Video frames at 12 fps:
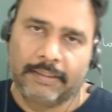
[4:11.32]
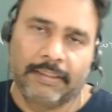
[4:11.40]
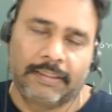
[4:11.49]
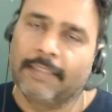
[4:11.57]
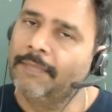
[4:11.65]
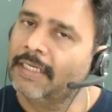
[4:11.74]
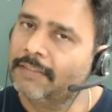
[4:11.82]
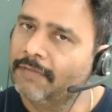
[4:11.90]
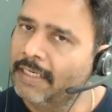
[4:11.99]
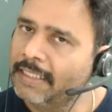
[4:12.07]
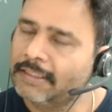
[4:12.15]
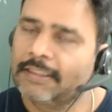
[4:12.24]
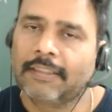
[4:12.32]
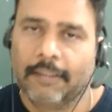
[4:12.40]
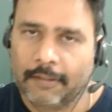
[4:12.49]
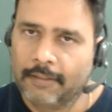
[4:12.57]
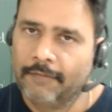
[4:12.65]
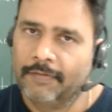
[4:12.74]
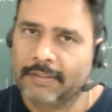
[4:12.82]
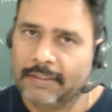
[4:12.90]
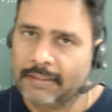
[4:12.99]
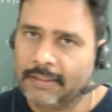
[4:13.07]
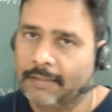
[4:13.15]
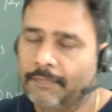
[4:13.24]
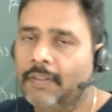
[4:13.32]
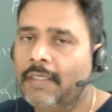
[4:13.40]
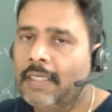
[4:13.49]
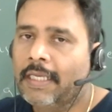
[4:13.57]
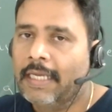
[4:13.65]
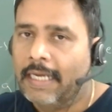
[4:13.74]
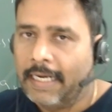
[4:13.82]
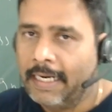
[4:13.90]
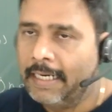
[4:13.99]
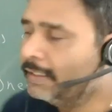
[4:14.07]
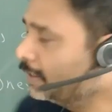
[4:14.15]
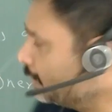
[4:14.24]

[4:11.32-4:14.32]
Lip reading: system as well as continuous system. And the